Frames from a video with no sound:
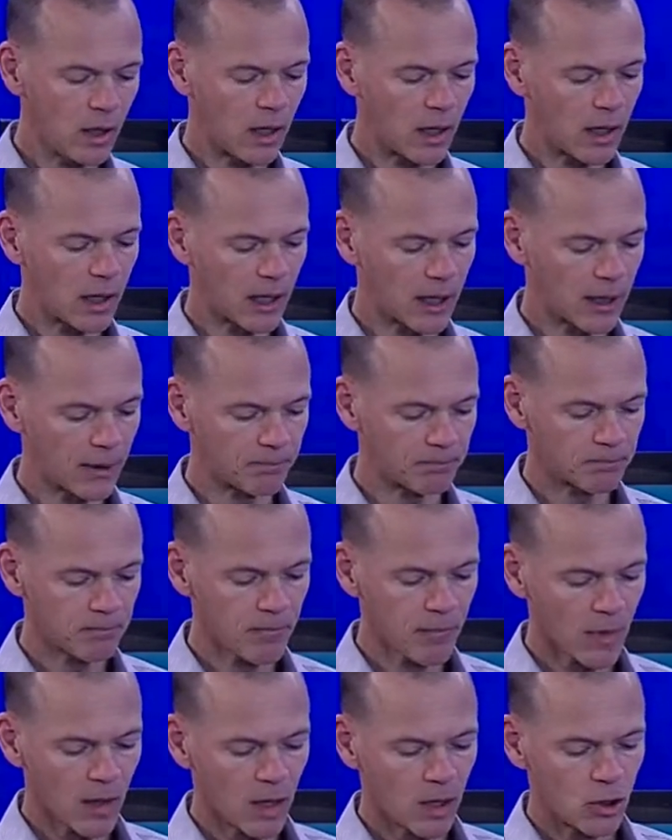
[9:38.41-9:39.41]
Um,
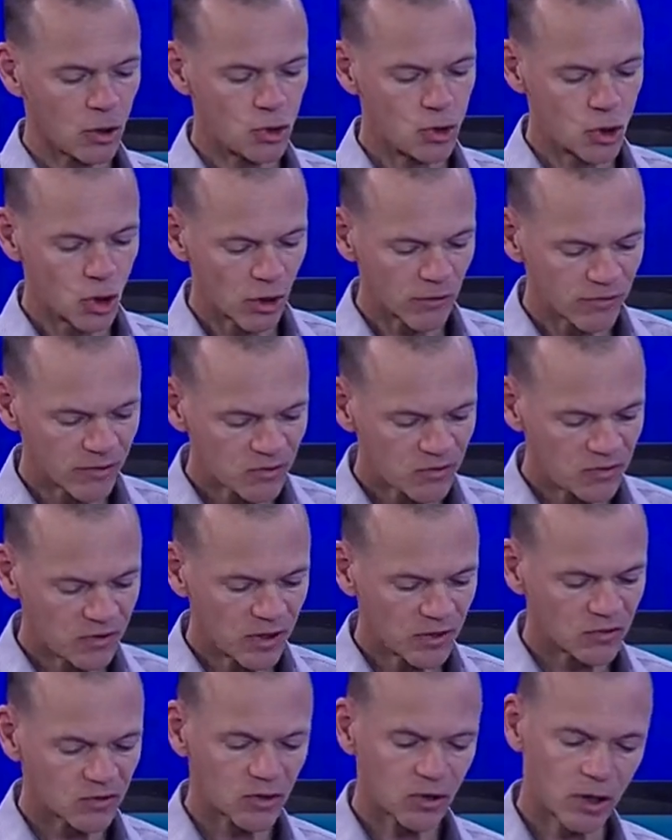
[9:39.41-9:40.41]

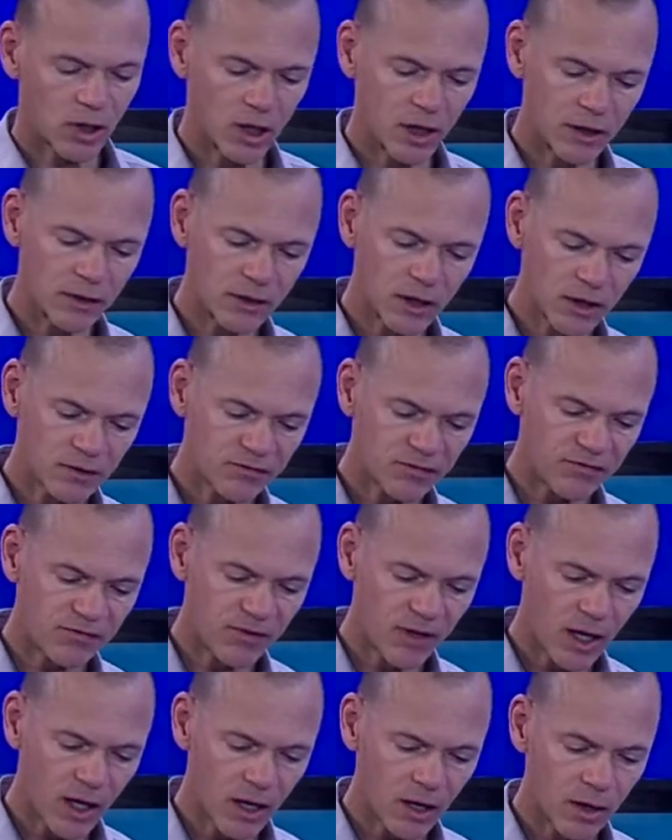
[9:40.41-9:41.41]
nervousness, conduct,
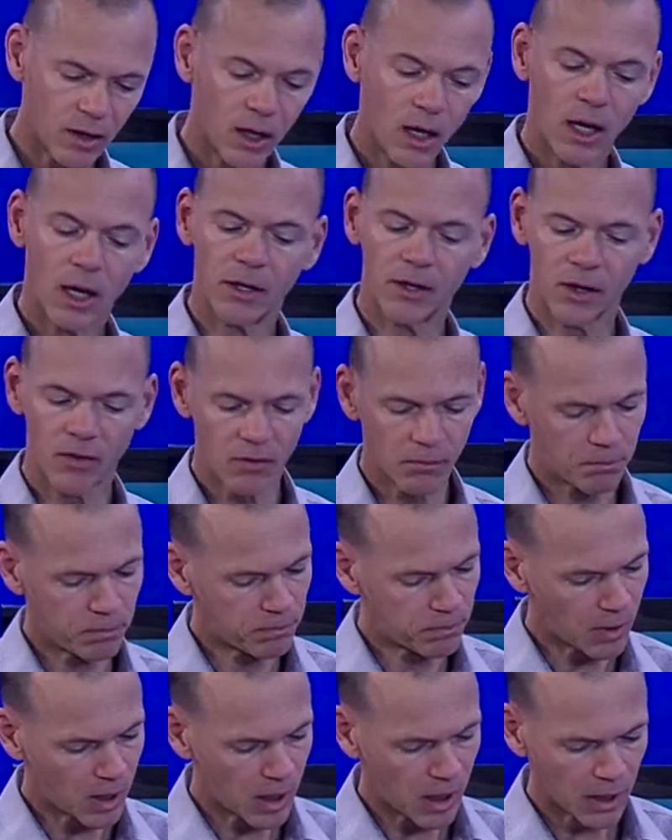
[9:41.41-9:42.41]
fair, another
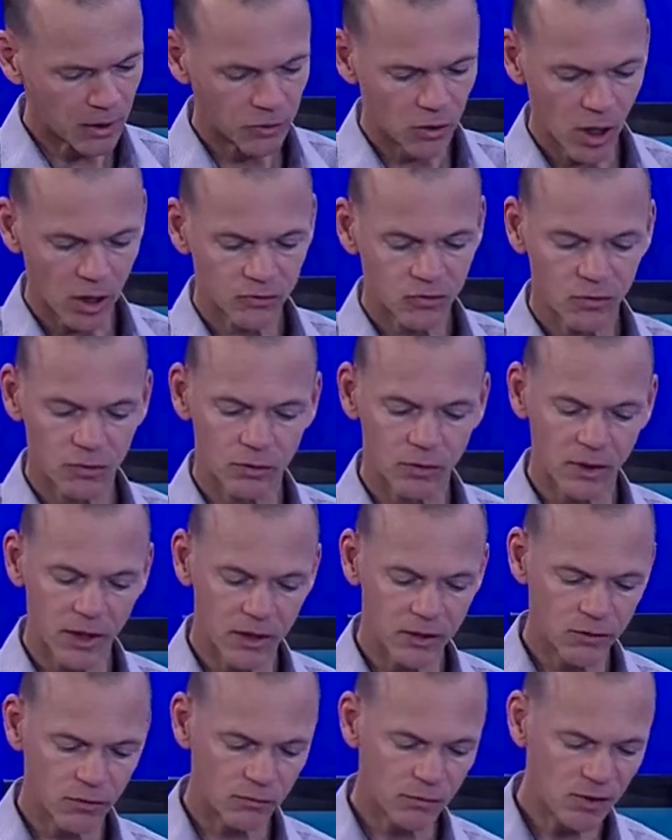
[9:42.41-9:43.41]
uh, nocturnal
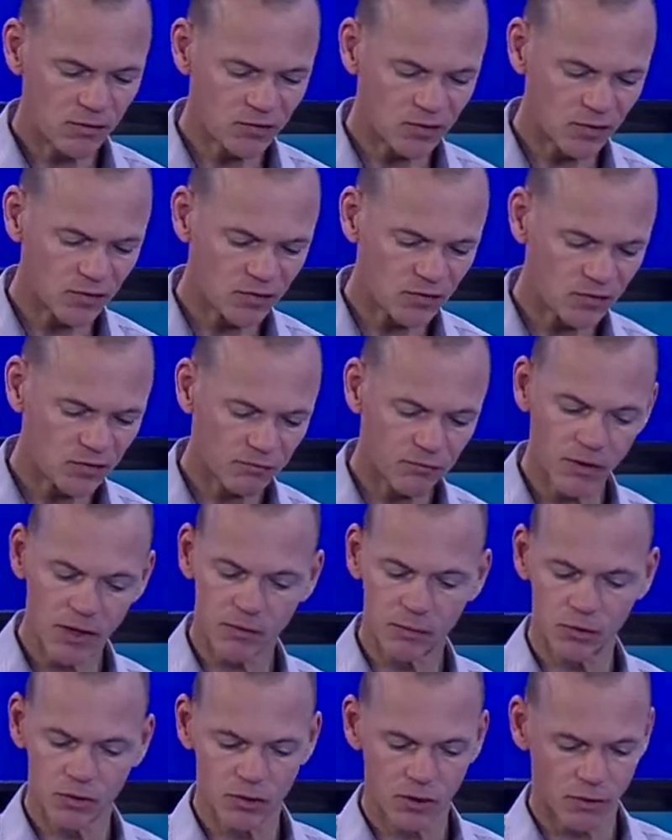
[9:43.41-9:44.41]
enuresis,
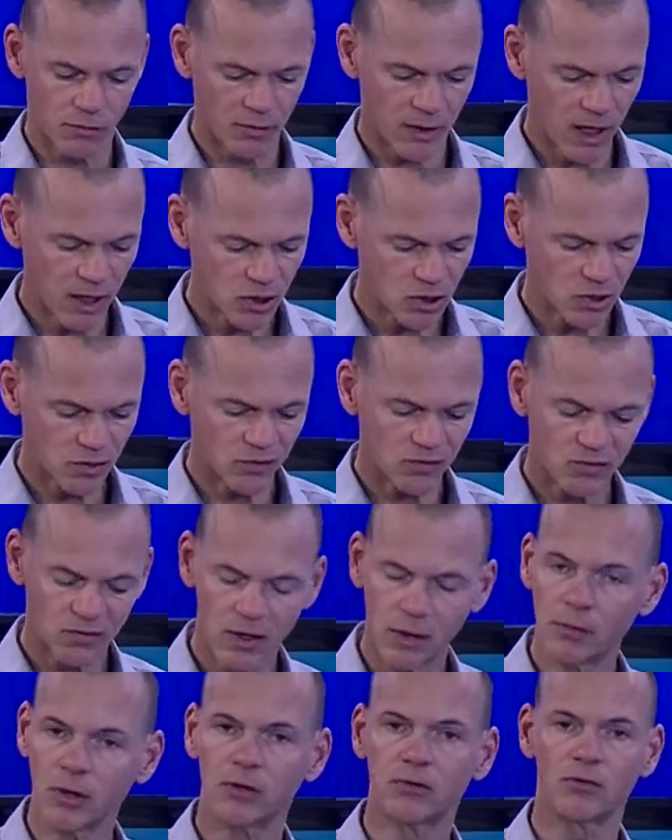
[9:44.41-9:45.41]
frequent urination,
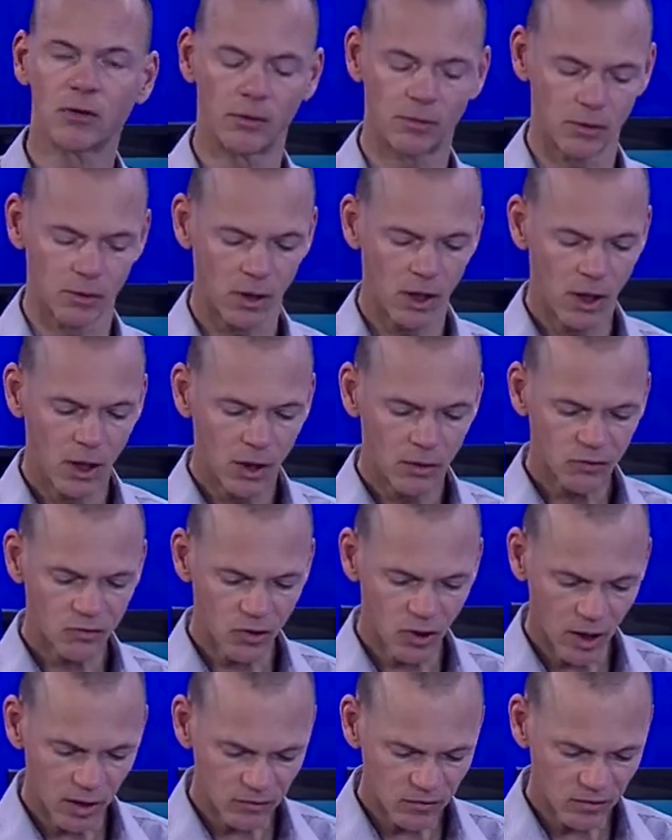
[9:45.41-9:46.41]
stomach trouble,
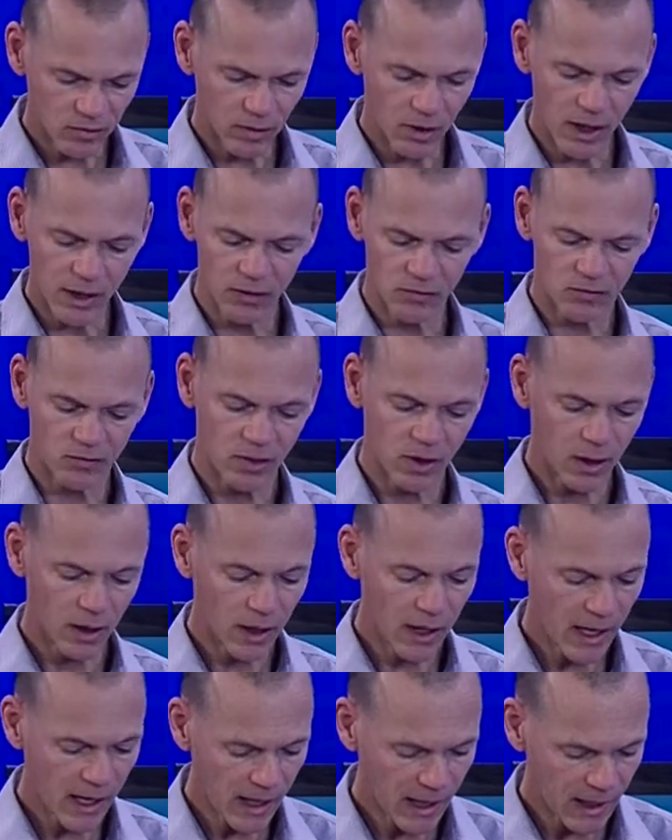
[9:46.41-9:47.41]
tonsillitis,
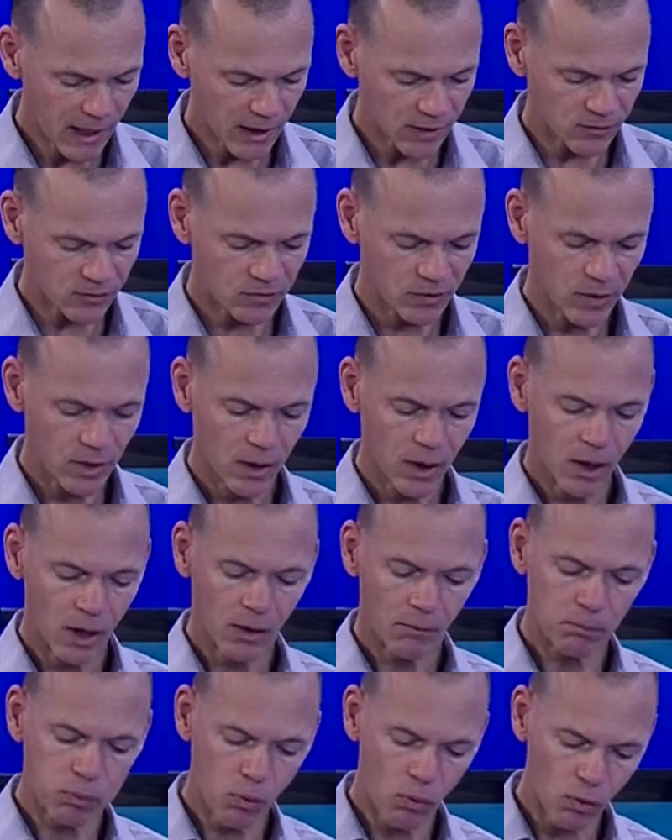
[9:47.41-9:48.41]
headaches,
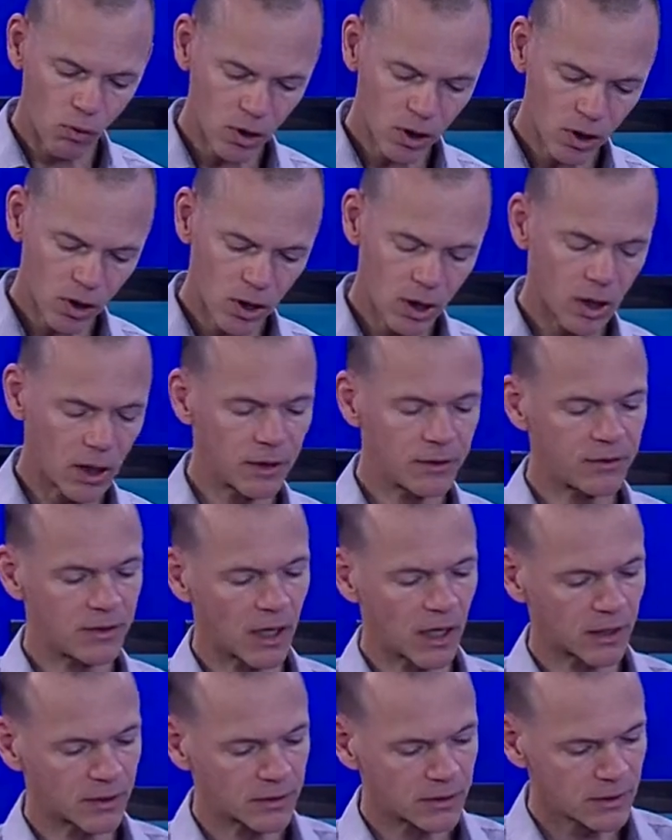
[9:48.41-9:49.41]
poor
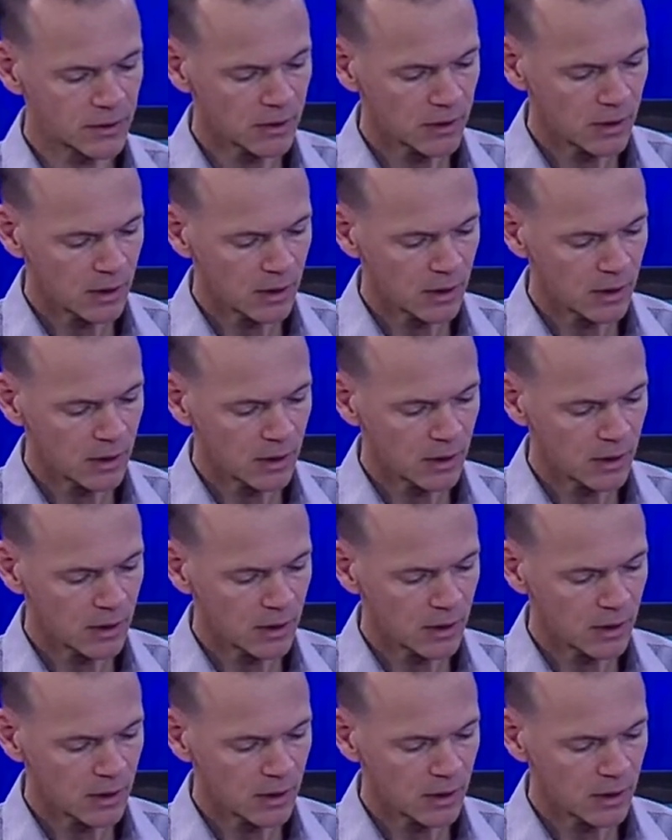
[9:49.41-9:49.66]
conduct,